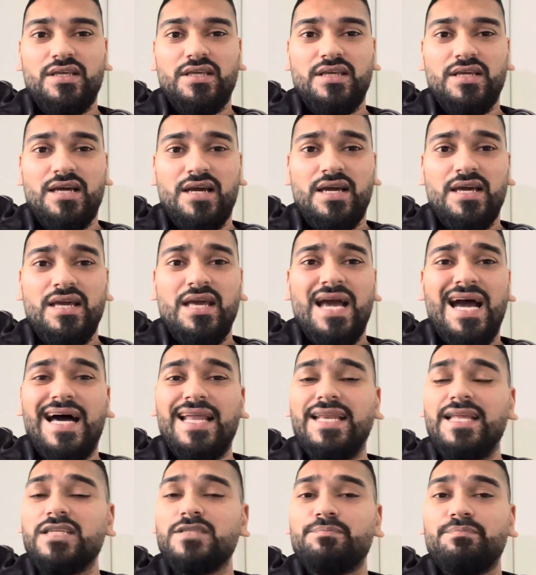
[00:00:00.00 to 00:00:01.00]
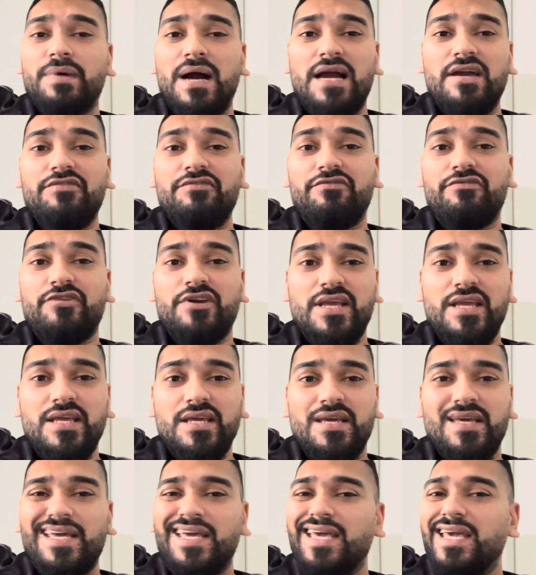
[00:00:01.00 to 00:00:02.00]
Yeah? And this back three,
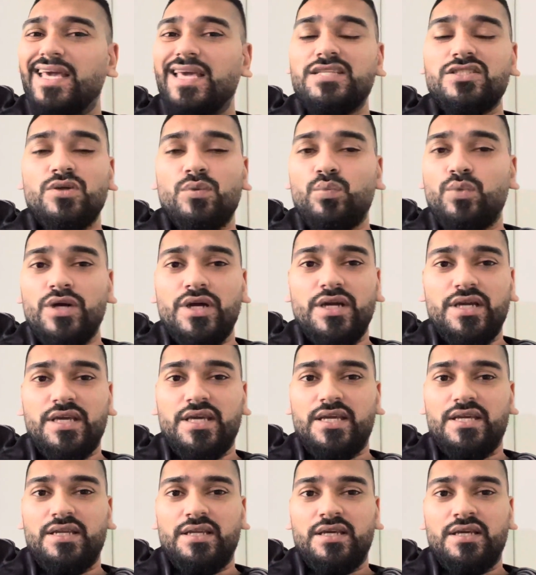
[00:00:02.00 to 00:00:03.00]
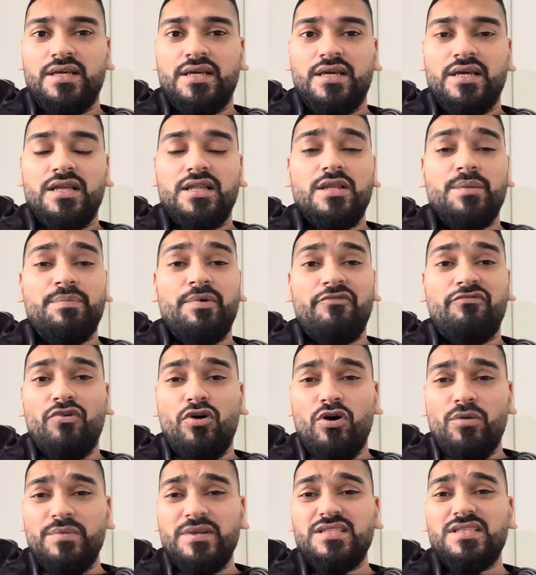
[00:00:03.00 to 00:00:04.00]
it isn't working. The
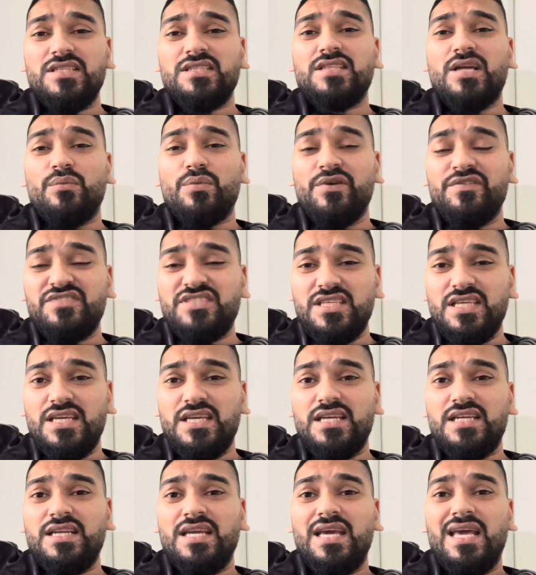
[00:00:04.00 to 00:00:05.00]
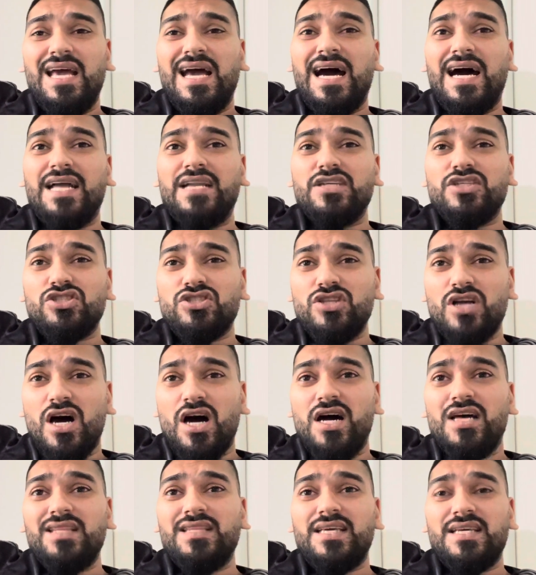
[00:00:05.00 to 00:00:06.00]
performances that we've seen at the
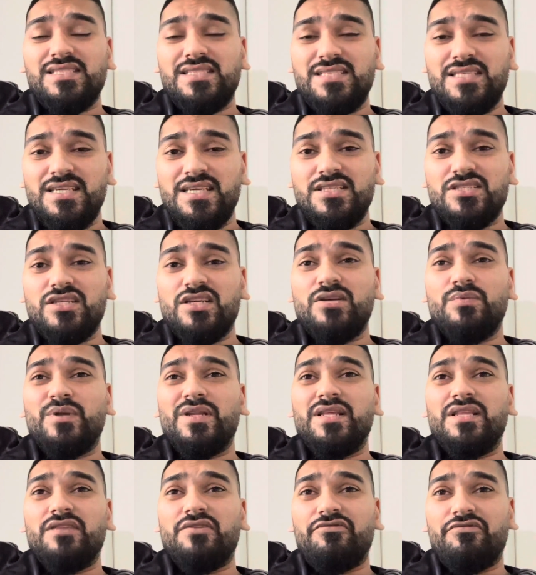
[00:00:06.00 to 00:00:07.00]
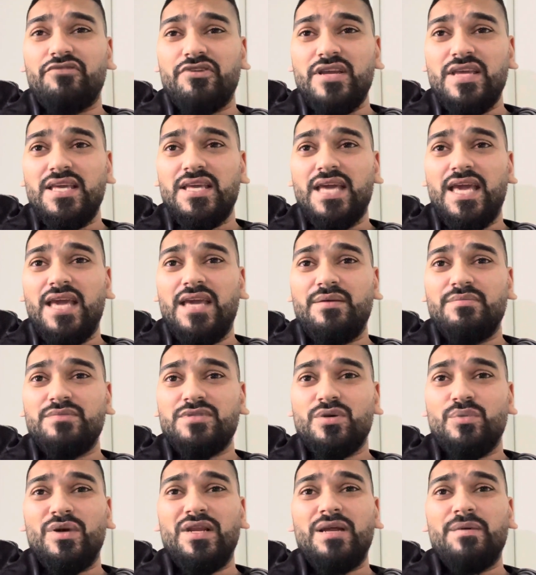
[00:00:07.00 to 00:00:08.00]
start of this season, within the three games,
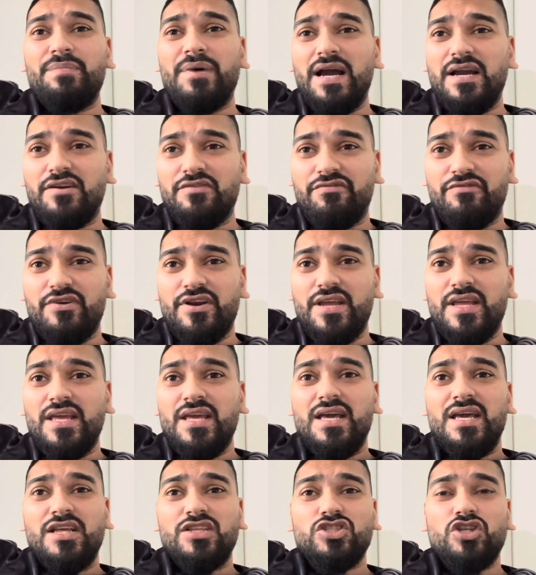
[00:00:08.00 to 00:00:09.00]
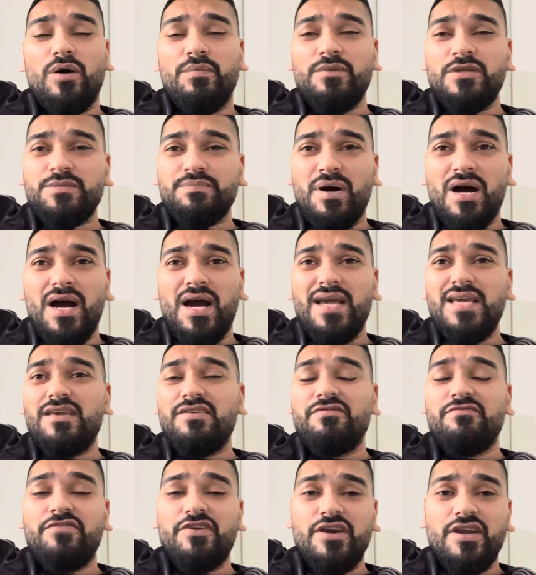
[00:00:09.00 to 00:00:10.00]
with a back three, Thomas Partey
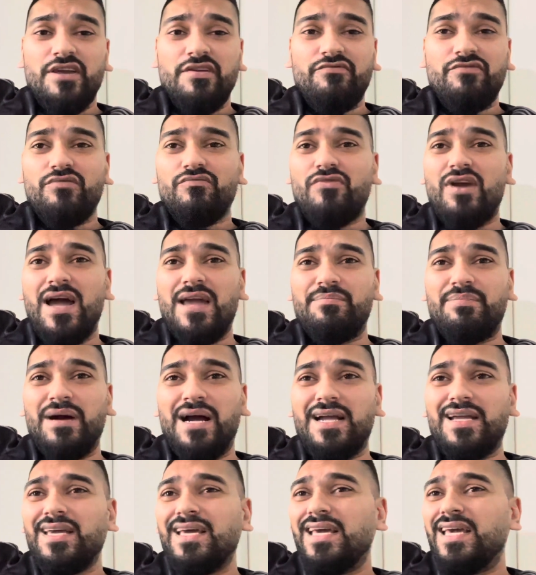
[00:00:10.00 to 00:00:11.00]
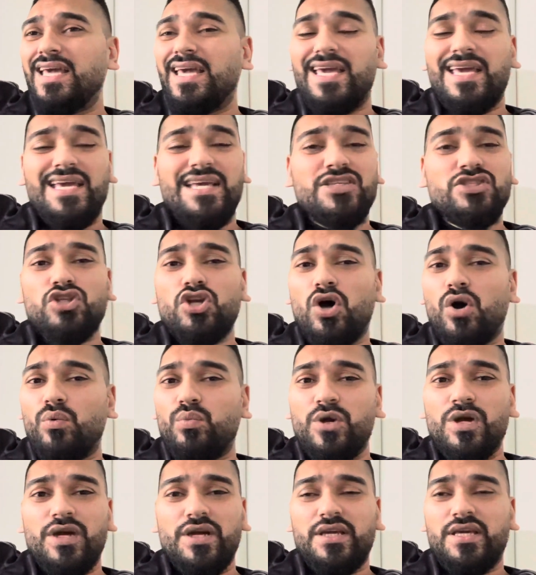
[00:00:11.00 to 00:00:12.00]
inverting from right back, it is not
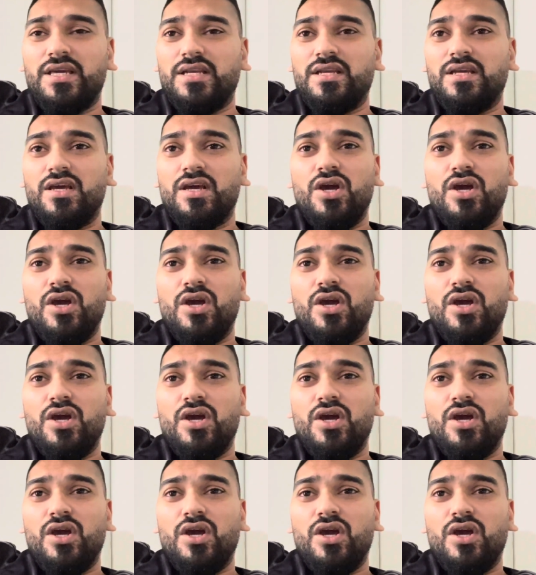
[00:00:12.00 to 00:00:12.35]
working.